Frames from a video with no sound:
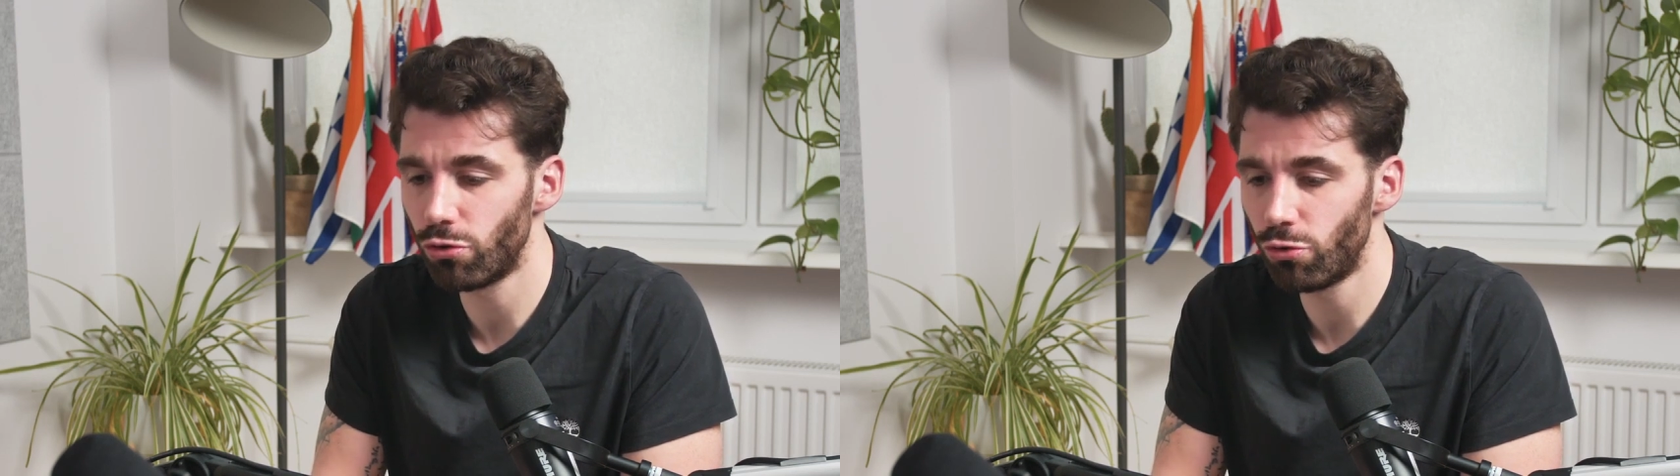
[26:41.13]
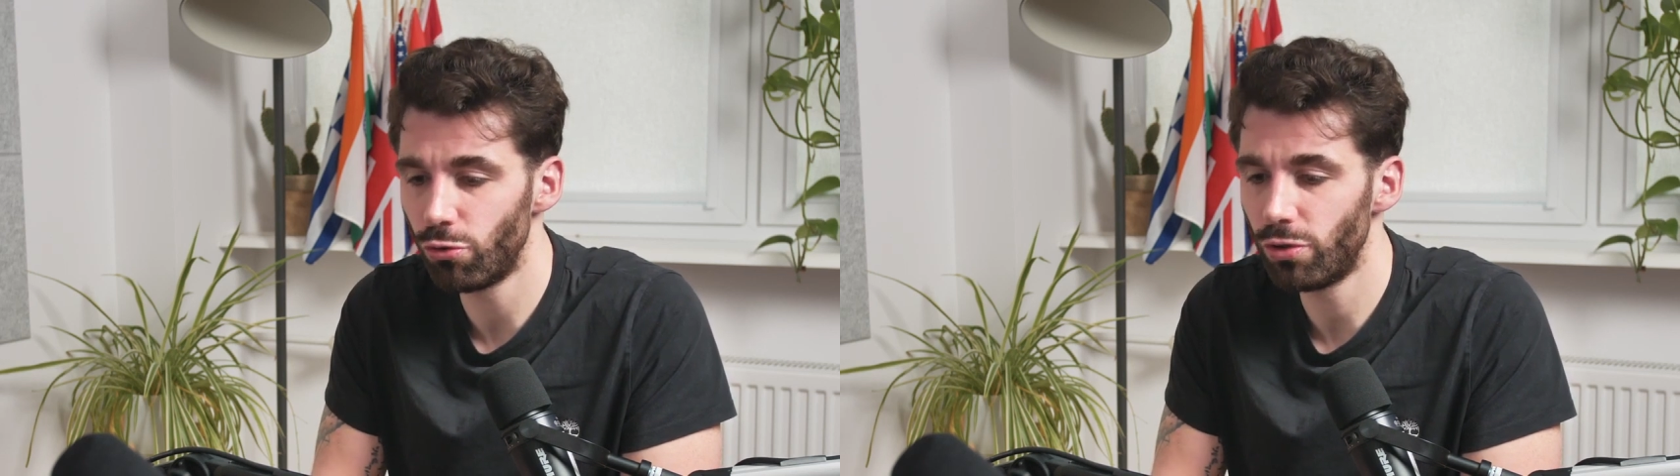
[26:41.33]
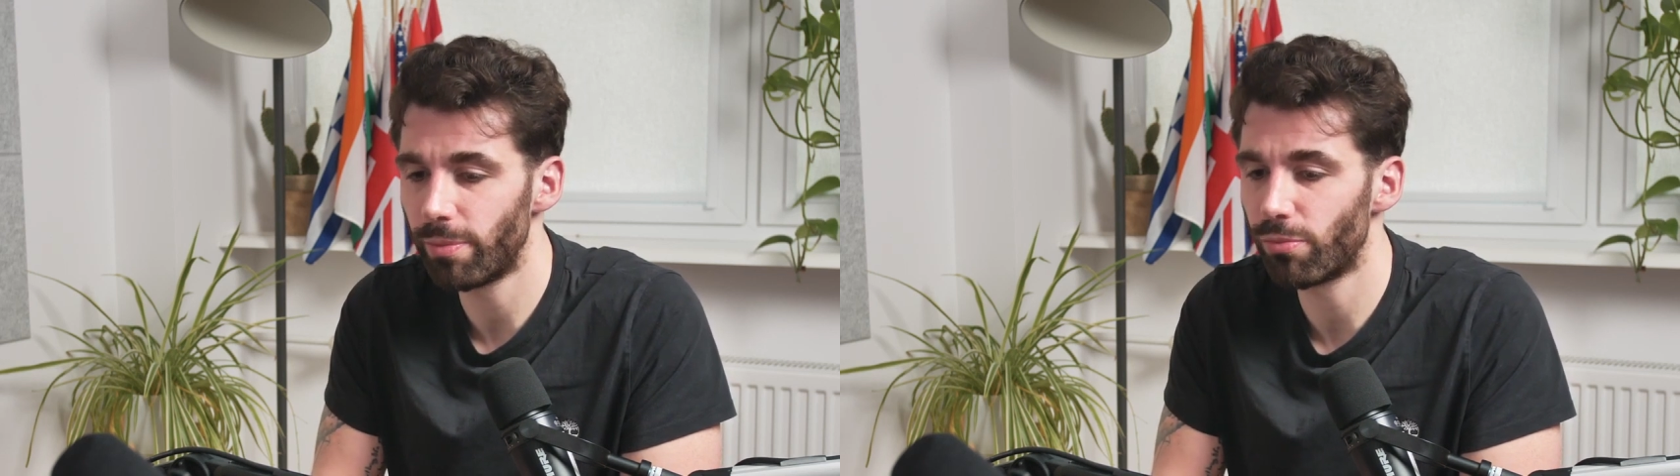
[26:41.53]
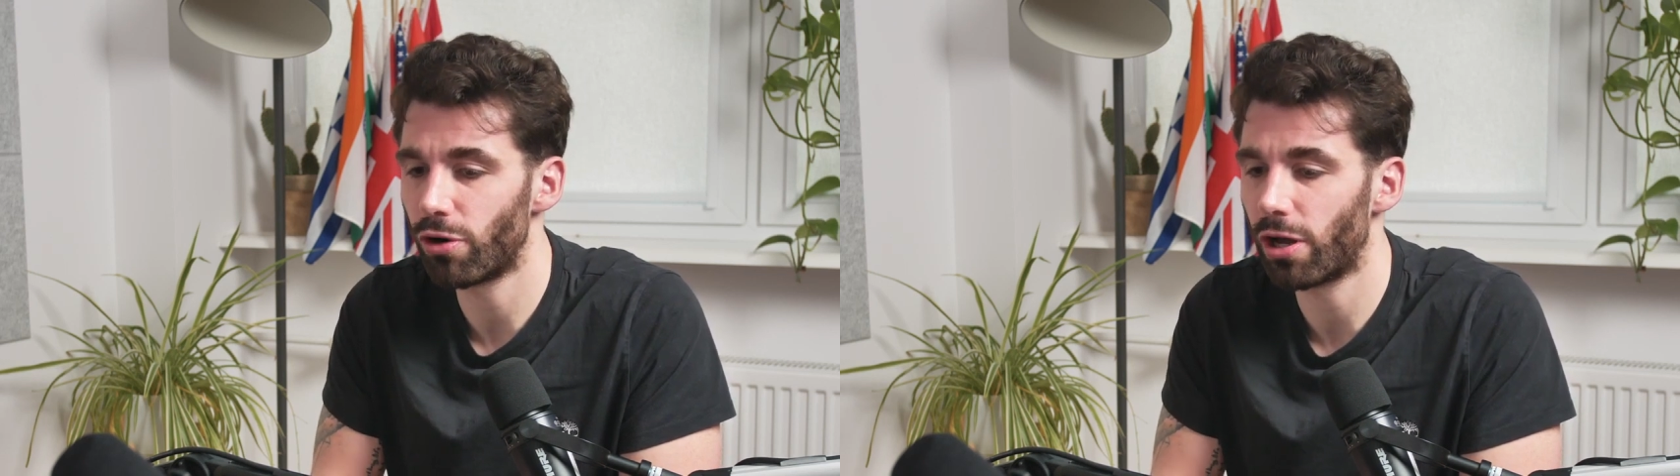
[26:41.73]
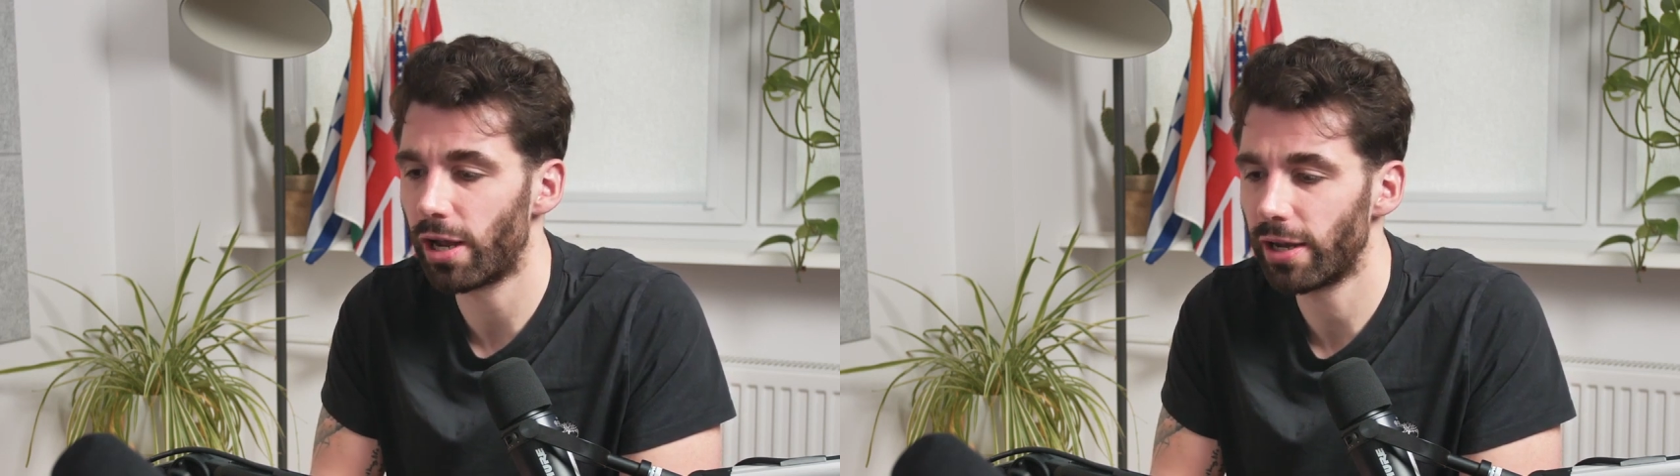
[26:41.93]
do the
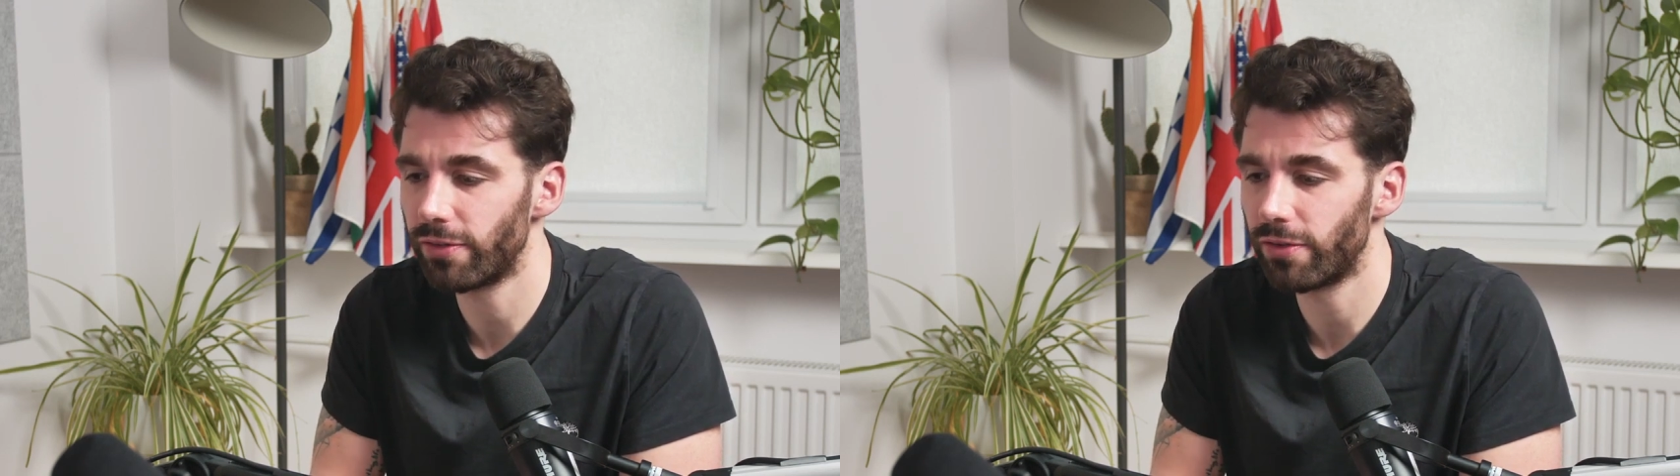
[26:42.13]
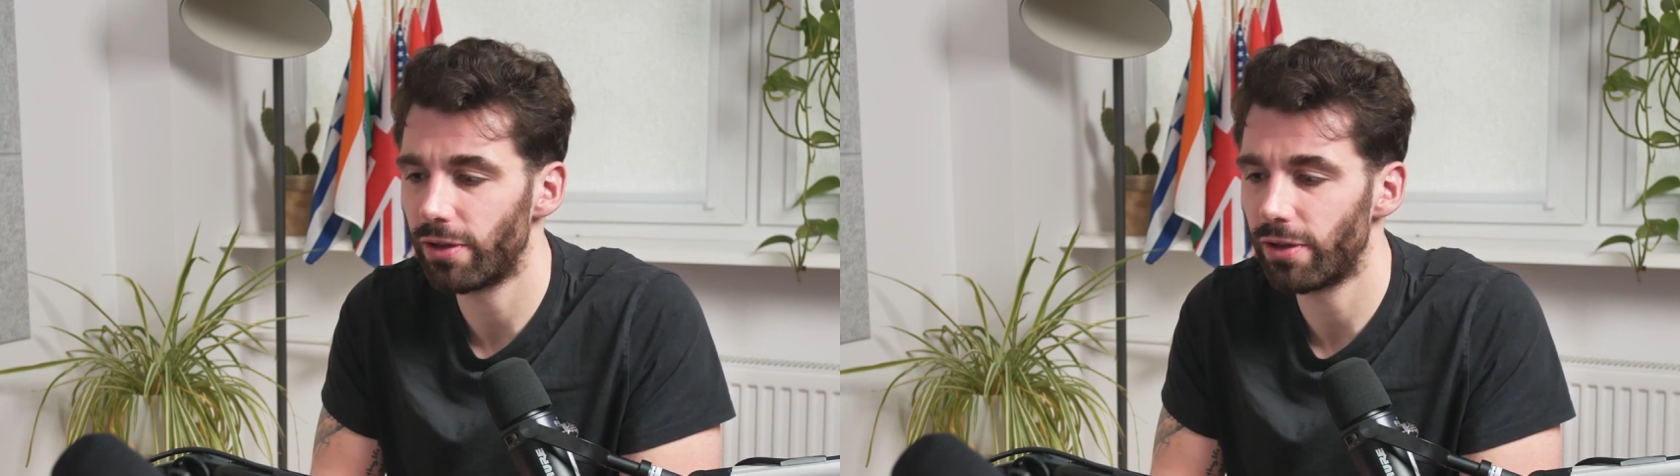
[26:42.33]
product